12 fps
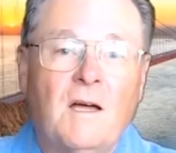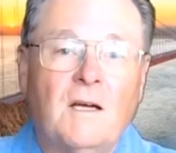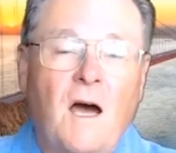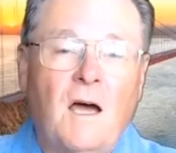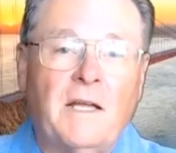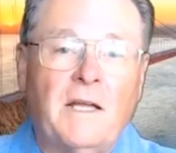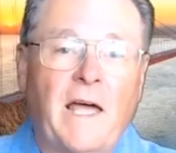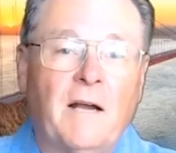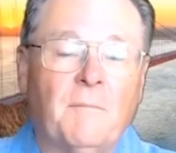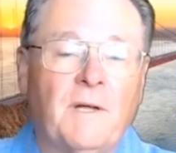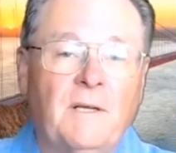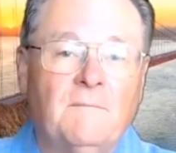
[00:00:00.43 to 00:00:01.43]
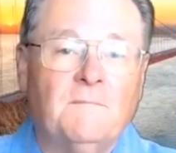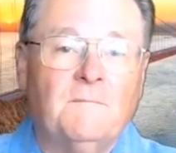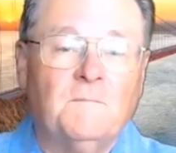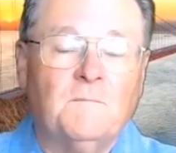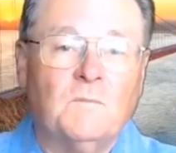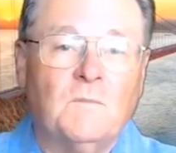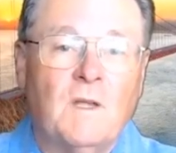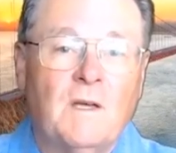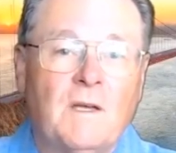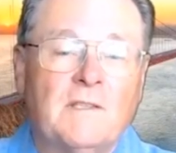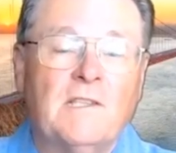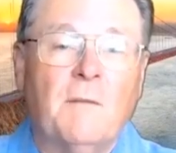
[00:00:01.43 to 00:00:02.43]
Khan Academy
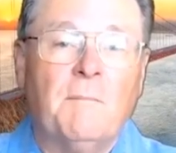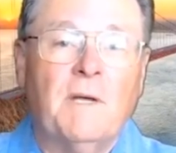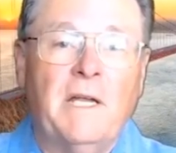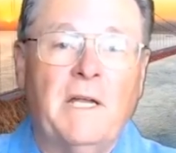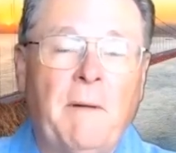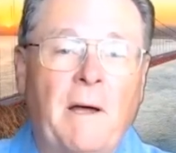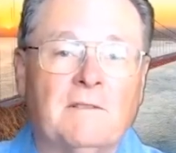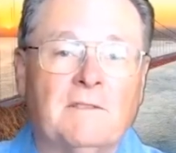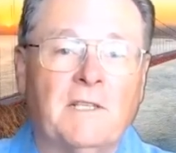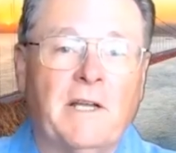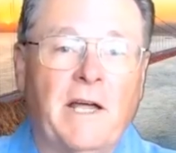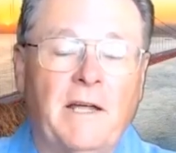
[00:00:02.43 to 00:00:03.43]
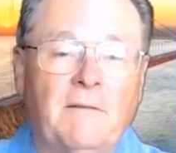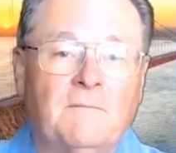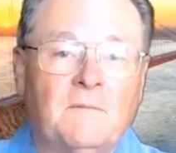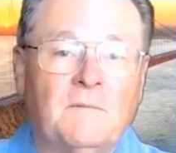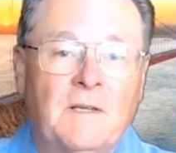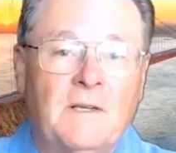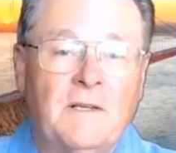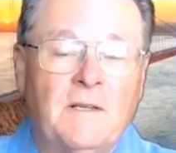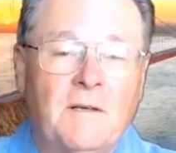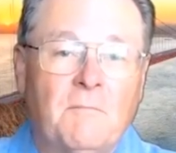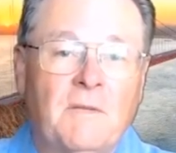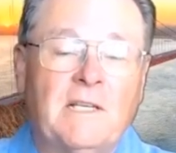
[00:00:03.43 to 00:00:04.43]
sent me an email today
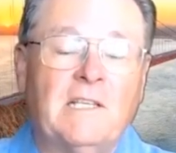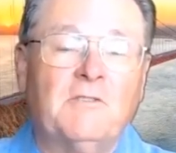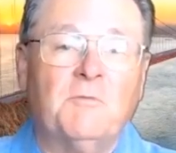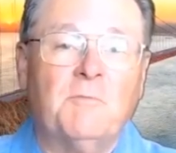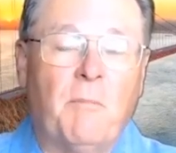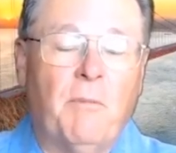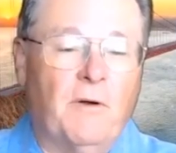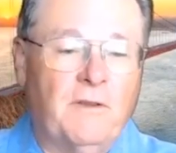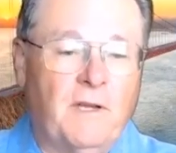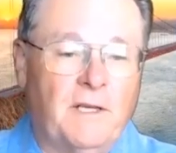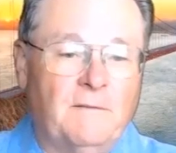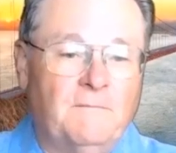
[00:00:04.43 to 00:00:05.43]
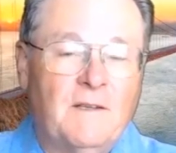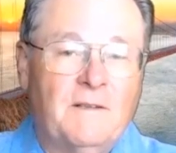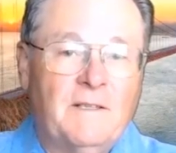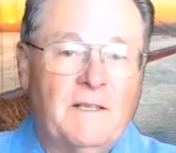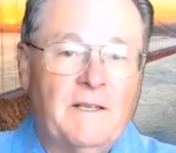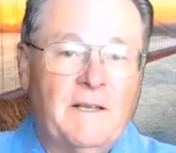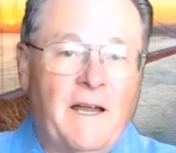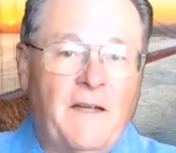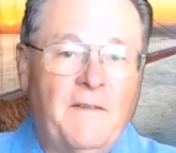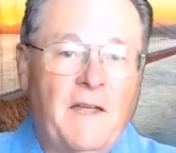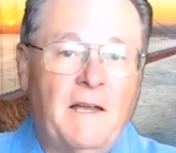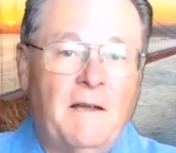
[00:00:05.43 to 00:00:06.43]
because it was my birthday,
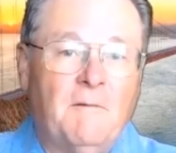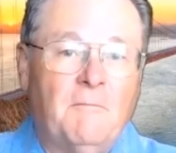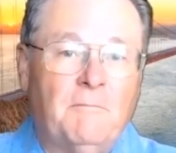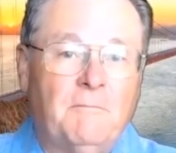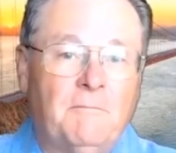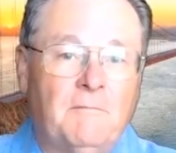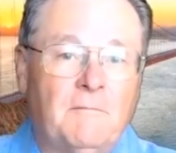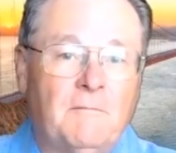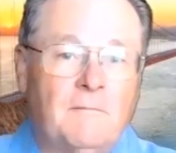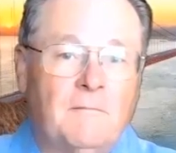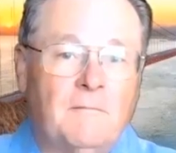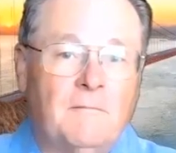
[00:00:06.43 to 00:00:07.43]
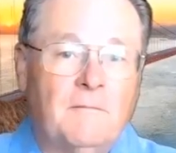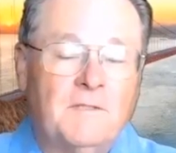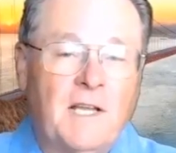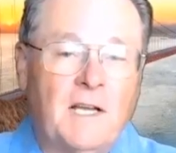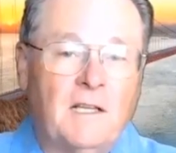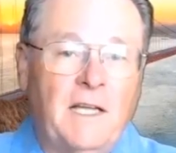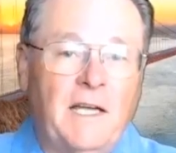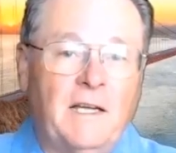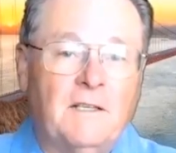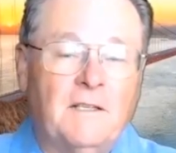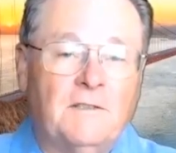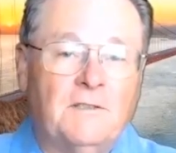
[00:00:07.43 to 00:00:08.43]
and they sent a
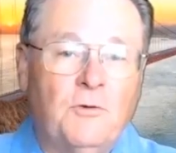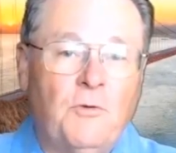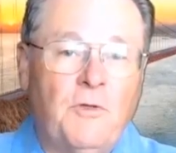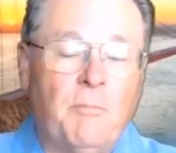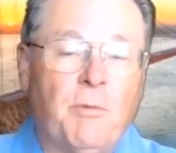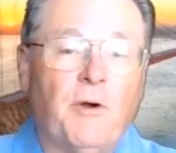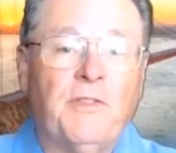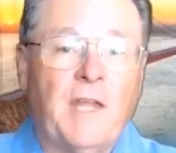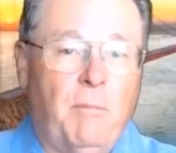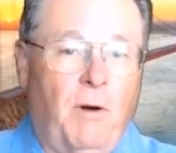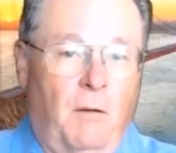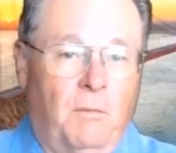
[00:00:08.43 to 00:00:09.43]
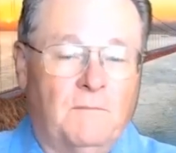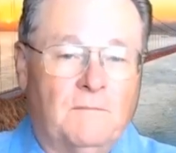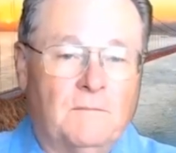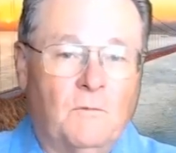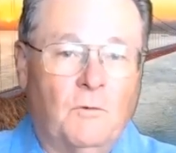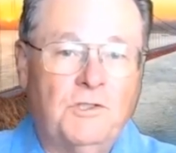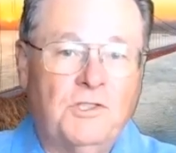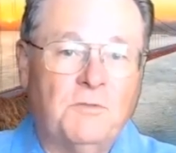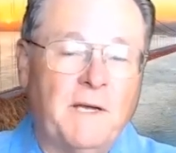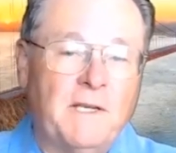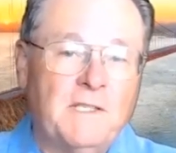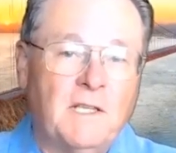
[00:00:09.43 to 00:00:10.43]
link to the birthday problem, which is
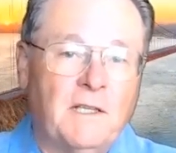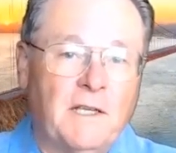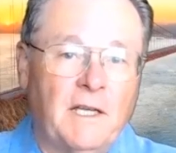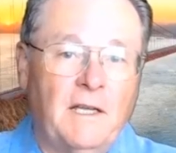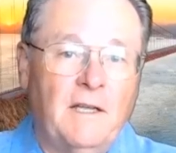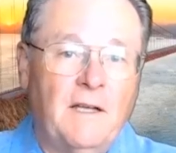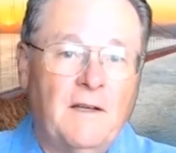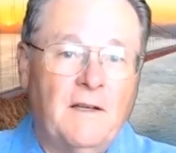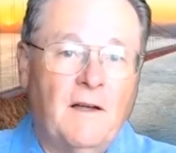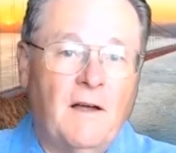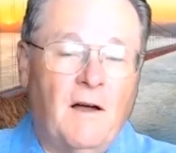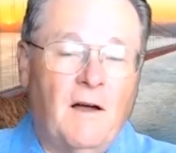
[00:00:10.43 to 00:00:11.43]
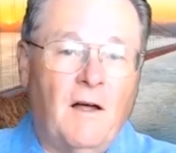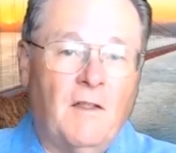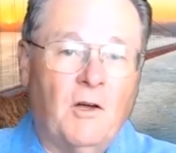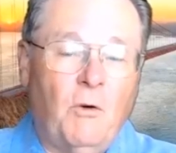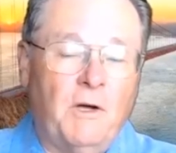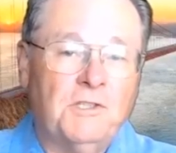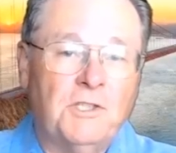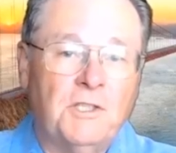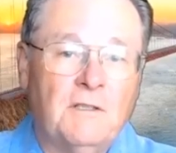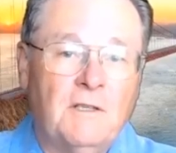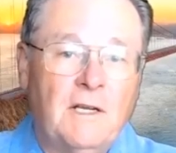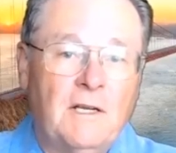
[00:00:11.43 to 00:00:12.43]
basically the
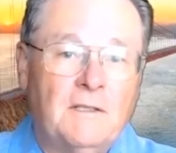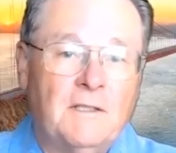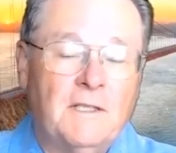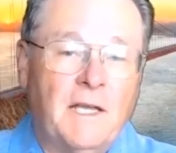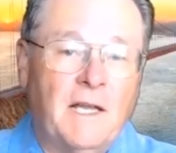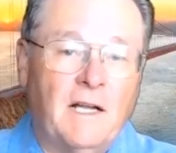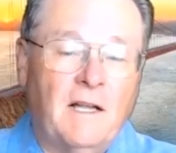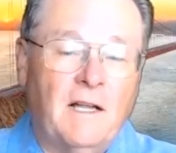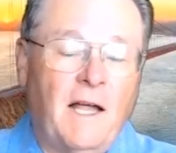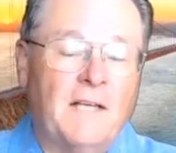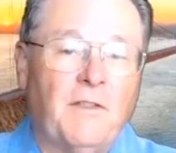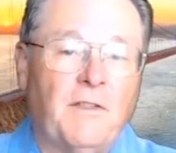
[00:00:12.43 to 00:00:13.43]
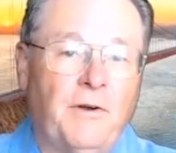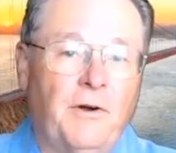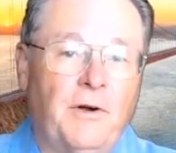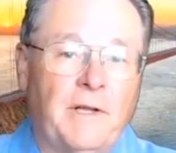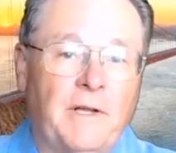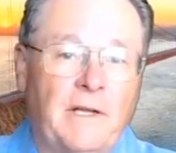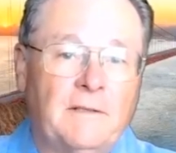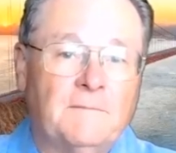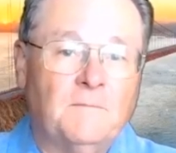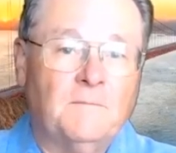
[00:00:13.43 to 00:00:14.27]
question: in a class of 30,